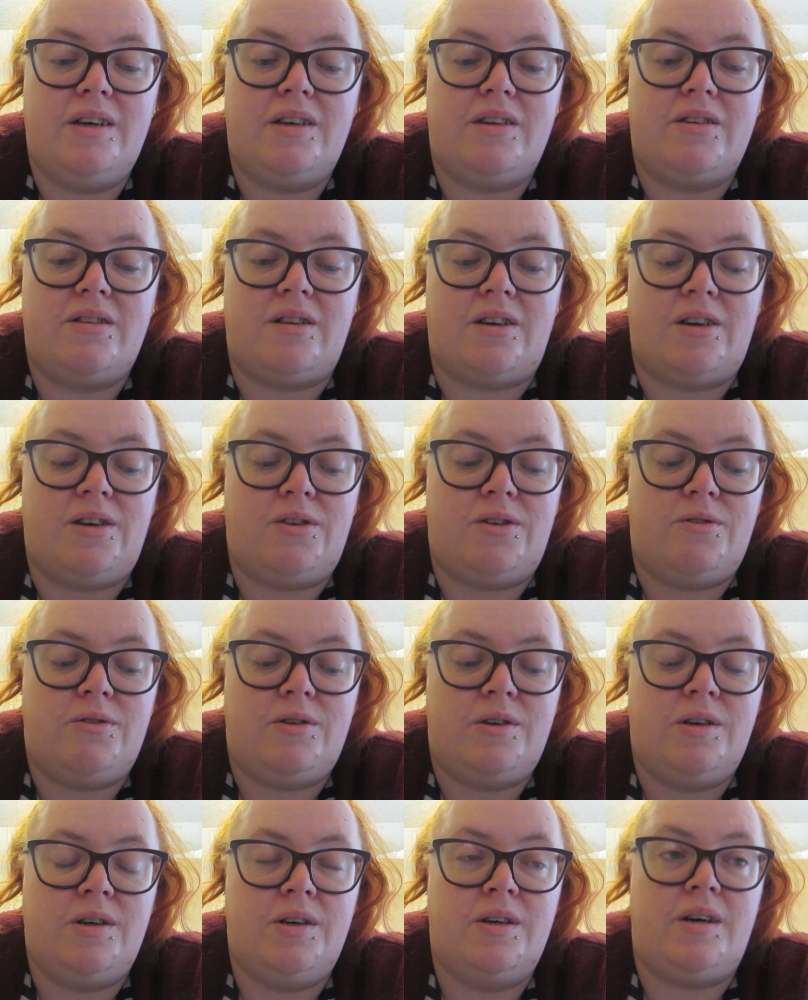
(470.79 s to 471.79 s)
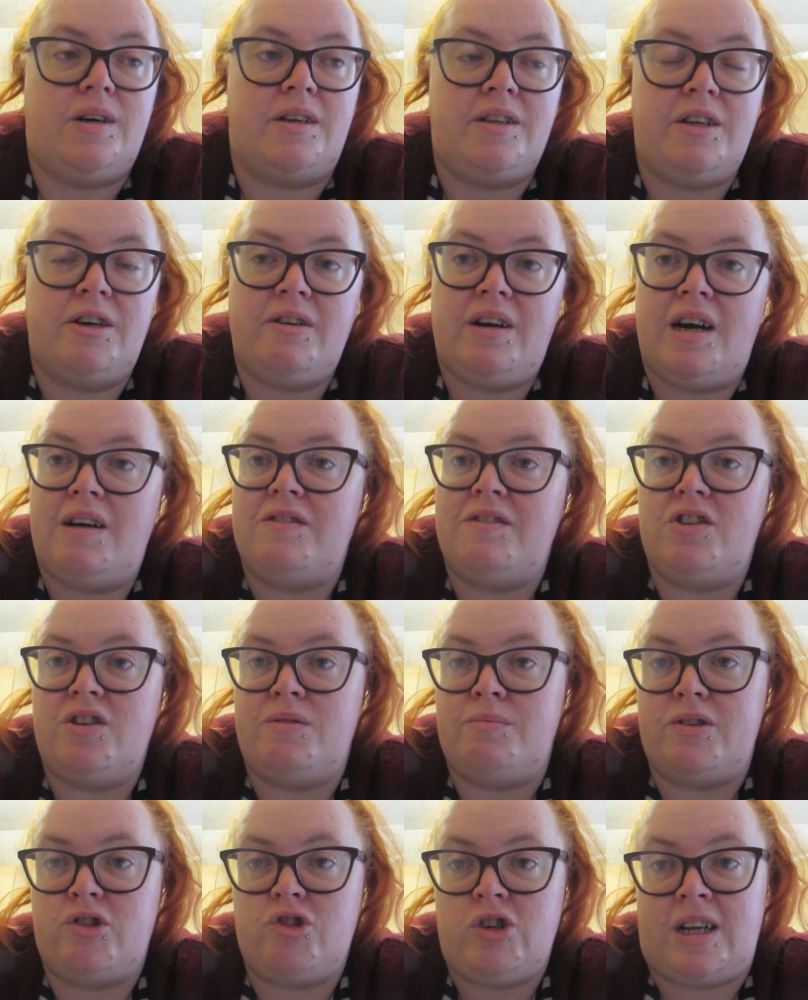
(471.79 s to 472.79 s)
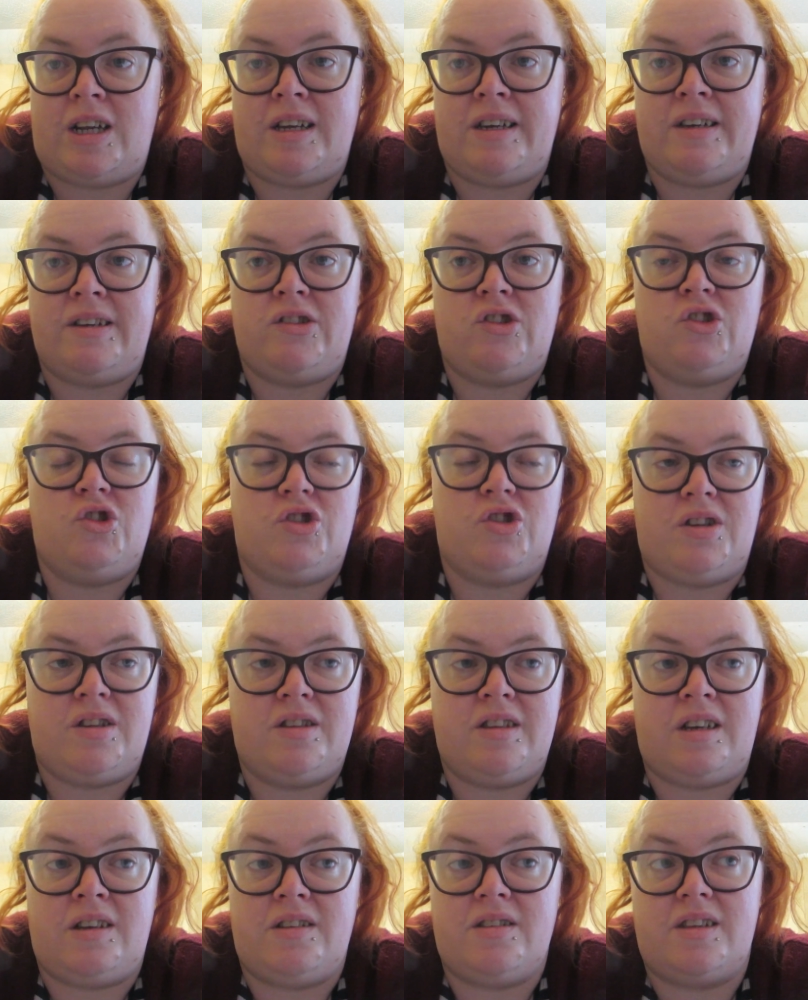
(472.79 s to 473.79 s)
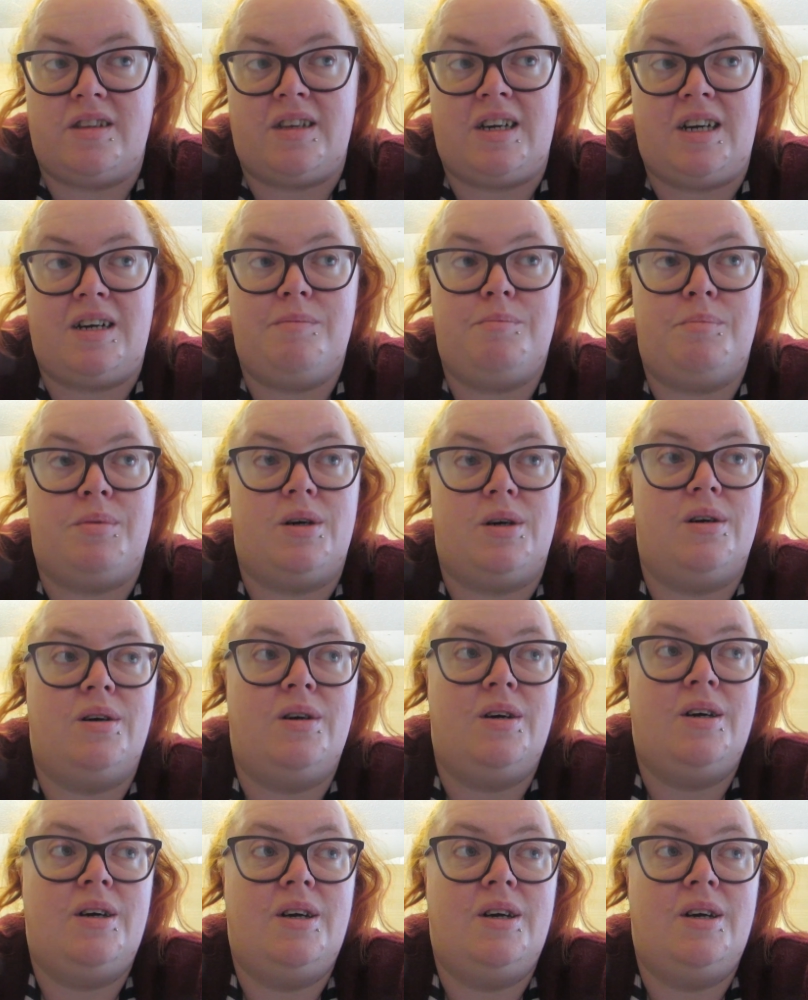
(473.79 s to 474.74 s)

So I know I haven't done my challenge and things like that, but